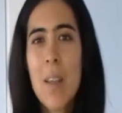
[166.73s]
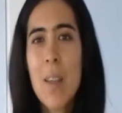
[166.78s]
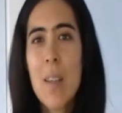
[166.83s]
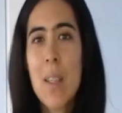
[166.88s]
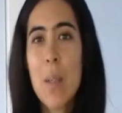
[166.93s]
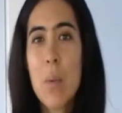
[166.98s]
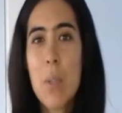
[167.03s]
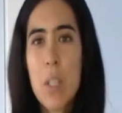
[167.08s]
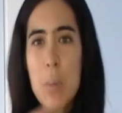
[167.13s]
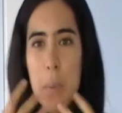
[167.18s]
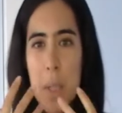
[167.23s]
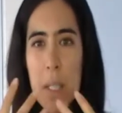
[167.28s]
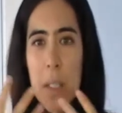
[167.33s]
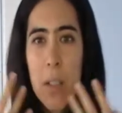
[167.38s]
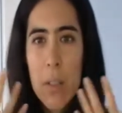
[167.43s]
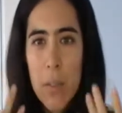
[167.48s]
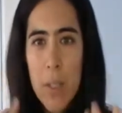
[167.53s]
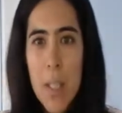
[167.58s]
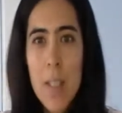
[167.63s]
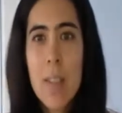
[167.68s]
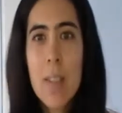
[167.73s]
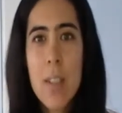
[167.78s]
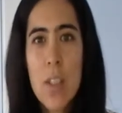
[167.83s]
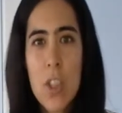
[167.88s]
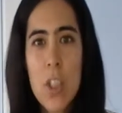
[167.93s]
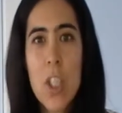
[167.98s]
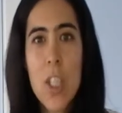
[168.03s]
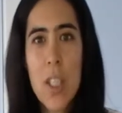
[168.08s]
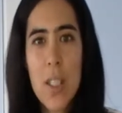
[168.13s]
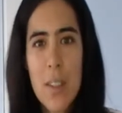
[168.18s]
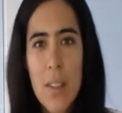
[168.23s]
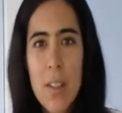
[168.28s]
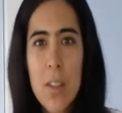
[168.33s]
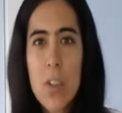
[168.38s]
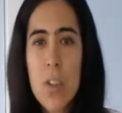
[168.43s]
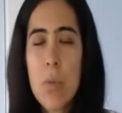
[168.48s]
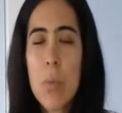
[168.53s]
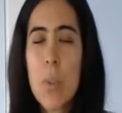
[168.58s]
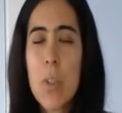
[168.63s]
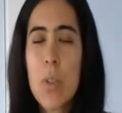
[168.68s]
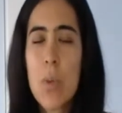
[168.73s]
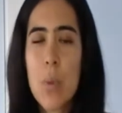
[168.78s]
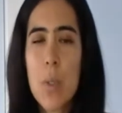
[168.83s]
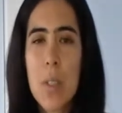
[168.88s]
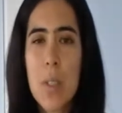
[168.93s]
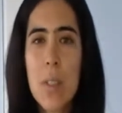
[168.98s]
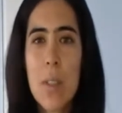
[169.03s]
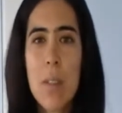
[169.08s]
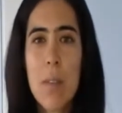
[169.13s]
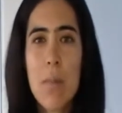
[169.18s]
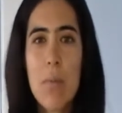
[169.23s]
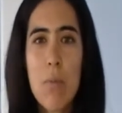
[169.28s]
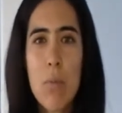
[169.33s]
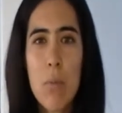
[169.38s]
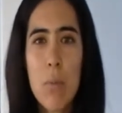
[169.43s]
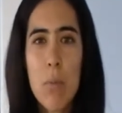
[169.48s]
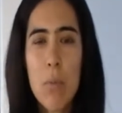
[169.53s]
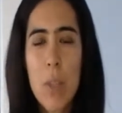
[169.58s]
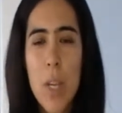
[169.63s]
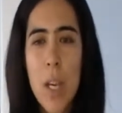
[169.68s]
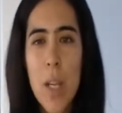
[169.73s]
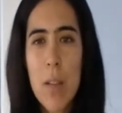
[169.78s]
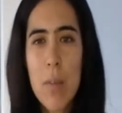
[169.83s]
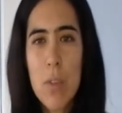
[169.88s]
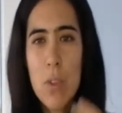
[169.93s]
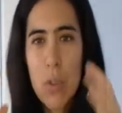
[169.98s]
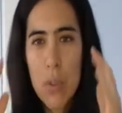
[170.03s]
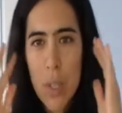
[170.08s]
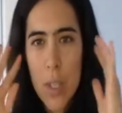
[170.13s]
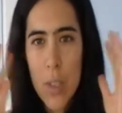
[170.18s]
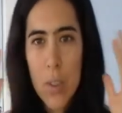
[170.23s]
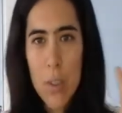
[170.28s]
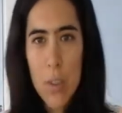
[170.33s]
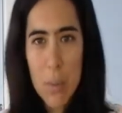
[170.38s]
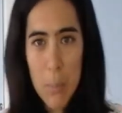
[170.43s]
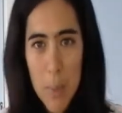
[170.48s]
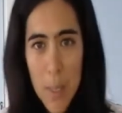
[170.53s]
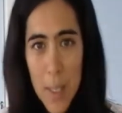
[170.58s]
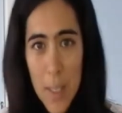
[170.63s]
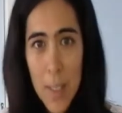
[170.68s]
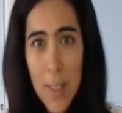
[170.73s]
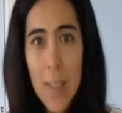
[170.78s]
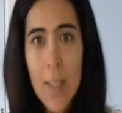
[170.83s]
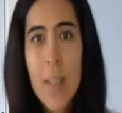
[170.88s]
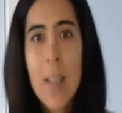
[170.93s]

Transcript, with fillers: they would speak Korean teaching English, which was kind of strange to me.